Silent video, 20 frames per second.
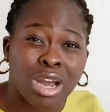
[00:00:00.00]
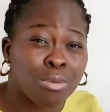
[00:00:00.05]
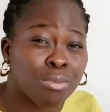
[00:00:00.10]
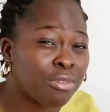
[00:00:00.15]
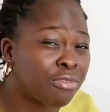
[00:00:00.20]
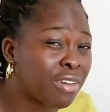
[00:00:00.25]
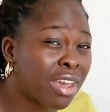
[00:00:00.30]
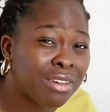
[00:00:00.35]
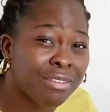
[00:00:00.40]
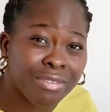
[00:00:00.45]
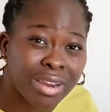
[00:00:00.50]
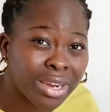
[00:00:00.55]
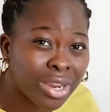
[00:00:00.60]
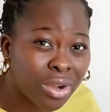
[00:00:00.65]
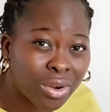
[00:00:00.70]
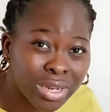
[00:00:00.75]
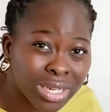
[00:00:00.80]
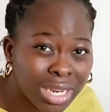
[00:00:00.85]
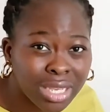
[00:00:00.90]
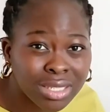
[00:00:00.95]
be very, very
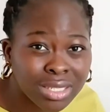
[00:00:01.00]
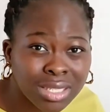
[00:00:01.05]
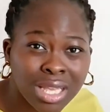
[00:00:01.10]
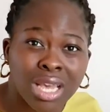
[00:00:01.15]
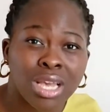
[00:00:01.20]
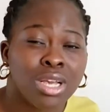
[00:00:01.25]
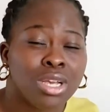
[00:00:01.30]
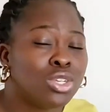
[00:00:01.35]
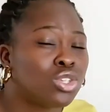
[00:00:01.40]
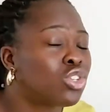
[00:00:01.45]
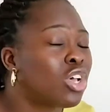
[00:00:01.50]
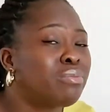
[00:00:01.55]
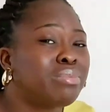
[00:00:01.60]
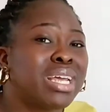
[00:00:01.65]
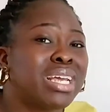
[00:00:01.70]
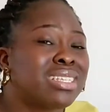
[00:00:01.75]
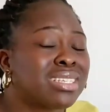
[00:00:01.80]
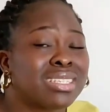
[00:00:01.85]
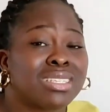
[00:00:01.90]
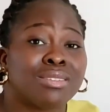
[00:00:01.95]
honest. Some
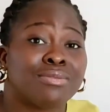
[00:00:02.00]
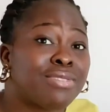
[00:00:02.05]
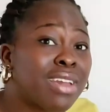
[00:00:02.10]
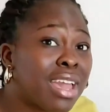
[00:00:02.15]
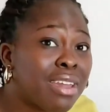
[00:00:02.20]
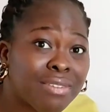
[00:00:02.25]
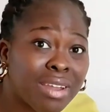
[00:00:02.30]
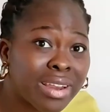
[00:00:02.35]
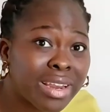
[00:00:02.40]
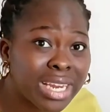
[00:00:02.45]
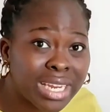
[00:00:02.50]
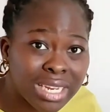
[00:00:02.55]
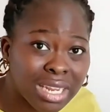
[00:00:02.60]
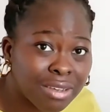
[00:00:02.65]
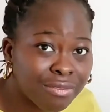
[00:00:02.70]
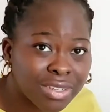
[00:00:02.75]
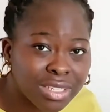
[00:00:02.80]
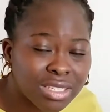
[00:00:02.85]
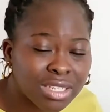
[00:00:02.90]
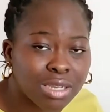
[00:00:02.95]
days it is very, very
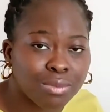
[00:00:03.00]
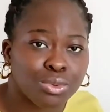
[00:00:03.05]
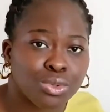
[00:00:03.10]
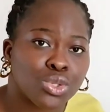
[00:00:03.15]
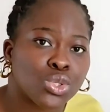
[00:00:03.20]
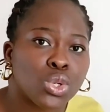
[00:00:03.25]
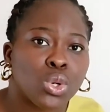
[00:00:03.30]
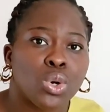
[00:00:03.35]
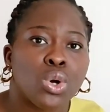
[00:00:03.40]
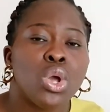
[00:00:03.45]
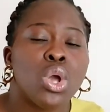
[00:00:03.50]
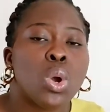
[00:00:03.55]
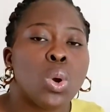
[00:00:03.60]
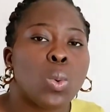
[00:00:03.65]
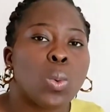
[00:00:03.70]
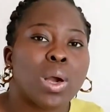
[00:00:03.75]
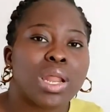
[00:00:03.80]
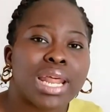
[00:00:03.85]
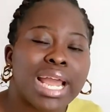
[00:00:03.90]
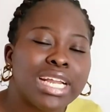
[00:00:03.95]
inevitable. So
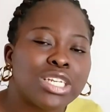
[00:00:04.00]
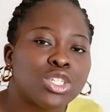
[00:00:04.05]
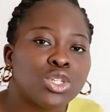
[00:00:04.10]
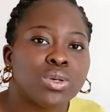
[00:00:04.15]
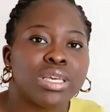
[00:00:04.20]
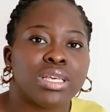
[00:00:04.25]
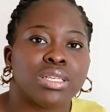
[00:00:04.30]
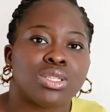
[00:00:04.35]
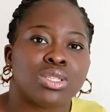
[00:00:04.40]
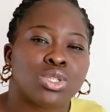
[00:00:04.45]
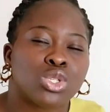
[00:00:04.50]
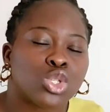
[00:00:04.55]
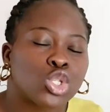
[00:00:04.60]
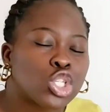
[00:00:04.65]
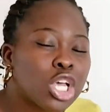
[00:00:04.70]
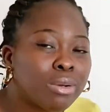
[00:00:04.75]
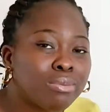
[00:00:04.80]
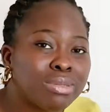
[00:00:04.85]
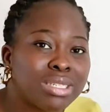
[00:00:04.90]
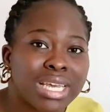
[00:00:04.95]
what I do is,
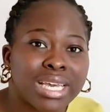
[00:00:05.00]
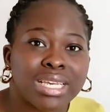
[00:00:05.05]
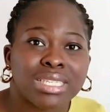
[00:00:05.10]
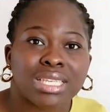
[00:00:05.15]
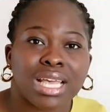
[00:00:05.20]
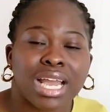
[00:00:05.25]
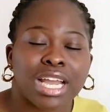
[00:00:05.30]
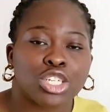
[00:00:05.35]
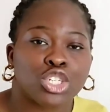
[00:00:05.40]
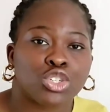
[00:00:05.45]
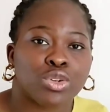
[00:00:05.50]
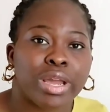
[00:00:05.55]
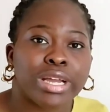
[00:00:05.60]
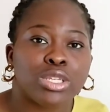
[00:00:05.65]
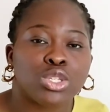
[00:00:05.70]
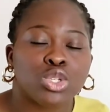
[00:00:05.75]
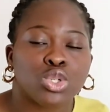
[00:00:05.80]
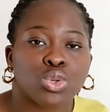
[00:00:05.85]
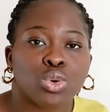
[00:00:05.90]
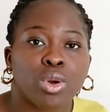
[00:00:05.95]
some days I try
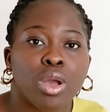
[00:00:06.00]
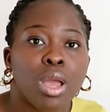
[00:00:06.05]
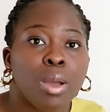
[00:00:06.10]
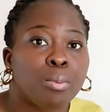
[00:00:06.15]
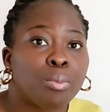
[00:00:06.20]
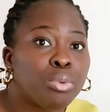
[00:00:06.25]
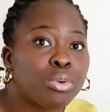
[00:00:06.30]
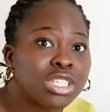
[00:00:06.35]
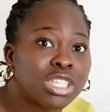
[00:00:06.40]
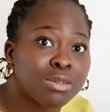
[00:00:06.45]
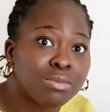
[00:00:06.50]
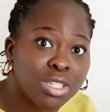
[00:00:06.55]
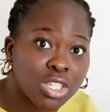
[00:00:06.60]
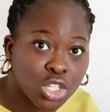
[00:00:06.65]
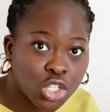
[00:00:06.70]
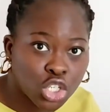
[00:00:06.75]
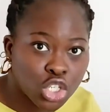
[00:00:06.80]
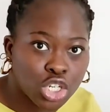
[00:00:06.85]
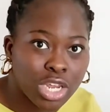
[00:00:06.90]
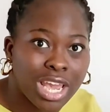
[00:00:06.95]
to put him in
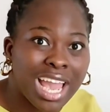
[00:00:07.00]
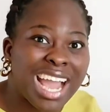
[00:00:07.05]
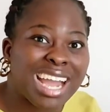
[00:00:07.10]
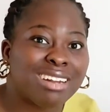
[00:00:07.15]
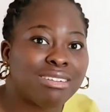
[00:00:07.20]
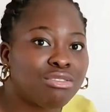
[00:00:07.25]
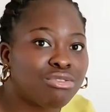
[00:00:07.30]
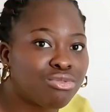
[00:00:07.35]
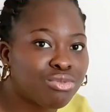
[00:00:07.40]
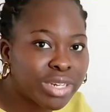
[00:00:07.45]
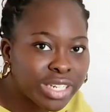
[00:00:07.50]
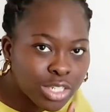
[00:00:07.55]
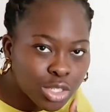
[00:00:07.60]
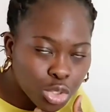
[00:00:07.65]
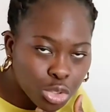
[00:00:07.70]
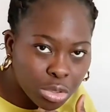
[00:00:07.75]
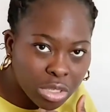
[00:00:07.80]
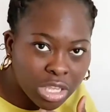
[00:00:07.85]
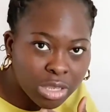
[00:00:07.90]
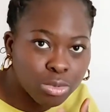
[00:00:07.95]
his chair and read
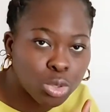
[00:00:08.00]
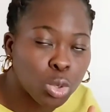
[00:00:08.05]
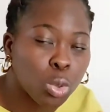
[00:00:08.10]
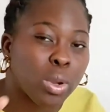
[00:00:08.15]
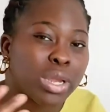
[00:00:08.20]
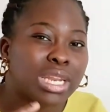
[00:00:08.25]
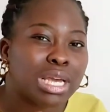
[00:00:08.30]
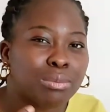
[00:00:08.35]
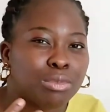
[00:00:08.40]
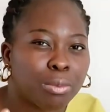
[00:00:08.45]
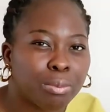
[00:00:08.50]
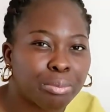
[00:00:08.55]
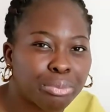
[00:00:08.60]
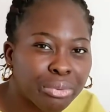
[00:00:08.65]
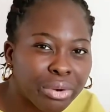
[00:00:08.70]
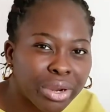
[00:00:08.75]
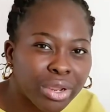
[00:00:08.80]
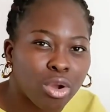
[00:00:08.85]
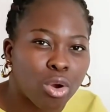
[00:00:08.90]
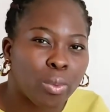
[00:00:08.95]
to him. So when I'm on
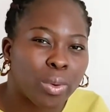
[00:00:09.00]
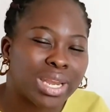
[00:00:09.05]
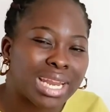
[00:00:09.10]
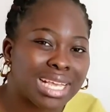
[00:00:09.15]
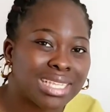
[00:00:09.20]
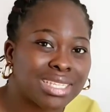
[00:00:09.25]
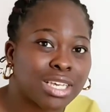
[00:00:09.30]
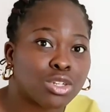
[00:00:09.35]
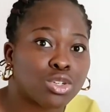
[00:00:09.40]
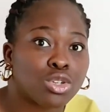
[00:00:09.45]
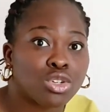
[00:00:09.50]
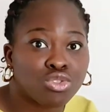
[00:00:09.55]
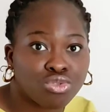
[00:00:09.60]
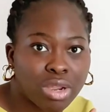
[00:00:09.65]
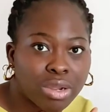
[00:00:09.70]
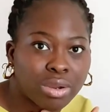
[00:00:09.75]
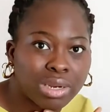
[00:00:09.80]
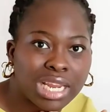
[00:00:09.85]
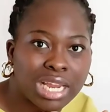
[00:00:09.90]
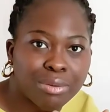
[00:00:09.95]
break, or when I take those
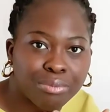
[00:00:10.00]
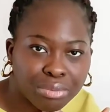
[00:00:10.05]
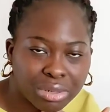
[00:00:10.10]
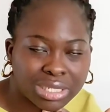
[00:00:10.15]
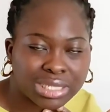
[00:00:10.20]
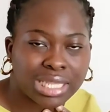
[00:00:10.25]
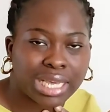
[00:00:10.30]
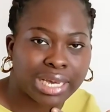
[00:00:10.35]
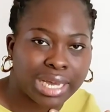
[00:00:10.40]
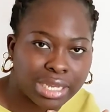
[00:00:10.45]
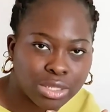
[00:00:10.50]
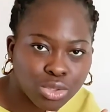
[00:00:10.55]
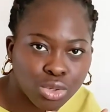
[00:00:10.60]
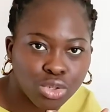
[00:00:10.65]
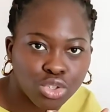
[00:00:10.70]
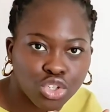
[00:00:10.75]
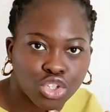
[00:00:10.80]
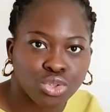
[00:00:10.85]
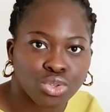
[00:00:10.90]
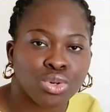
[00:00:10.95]
regular breaks like I
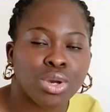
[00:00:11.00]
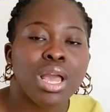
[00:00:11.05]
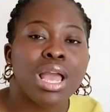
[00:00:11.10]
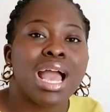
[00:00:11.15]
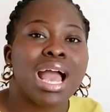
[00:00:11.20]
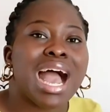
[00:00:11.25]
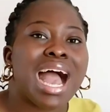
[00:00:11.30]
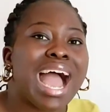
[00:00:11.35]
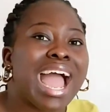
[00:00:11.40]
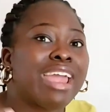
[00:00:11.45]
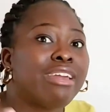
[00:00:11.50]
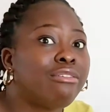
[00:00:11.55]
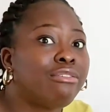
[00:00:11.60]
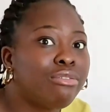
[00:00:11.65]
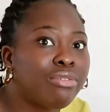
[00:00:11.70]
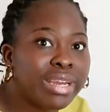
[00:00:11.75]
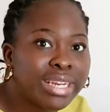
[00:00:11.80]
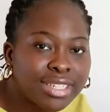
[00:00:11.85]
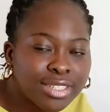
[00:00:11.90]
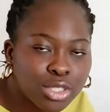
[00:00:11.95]
told you, I
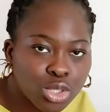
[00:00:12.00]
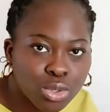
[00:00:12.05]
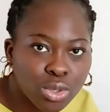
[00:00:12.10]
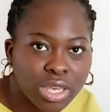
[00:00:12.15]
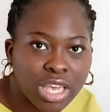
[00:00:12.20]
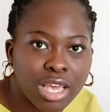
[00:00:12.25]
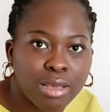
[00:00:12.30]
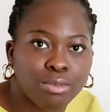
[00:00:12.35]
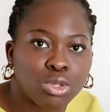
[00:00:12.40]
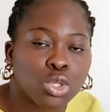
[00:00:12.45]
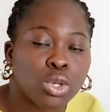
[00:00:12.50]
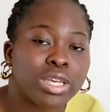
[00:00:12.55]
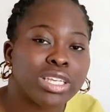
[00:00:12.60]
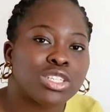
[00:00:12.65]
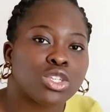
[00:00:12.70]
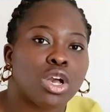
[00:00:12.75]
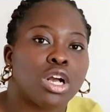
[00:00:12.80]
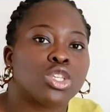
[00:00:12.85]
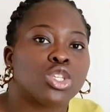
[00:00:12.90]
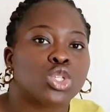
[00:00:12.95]
read to him. So
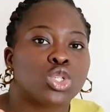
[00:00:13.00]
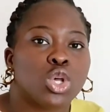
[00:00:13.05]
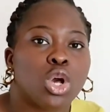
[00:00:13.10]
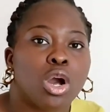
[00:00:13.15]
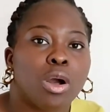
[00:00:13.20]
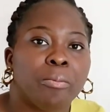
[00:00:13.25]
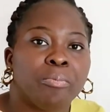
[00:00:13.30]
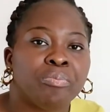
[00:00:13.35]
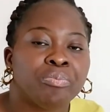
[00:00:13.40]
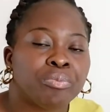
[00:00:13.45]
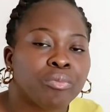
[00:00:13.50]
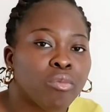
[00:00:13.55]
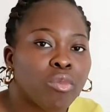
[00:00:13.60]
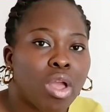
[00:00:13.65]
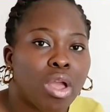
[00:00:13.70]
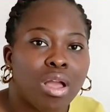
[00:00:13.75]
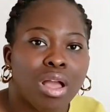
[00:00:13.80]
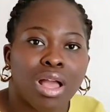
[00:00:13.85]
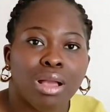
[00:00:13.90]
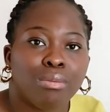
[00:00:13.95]
it's got some
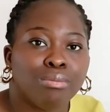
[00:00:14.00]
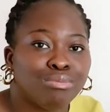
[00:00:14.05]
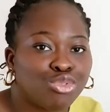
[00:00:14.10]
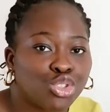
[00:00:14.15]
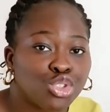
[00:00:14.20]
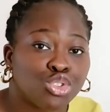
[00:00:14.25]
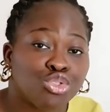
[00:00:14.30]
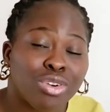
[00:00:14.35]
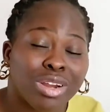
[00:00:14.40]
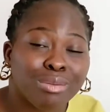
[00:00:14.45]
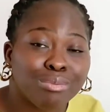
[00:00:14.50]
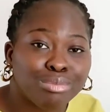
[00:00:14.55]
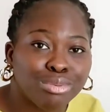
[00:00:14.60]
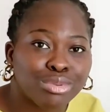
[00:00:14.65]
children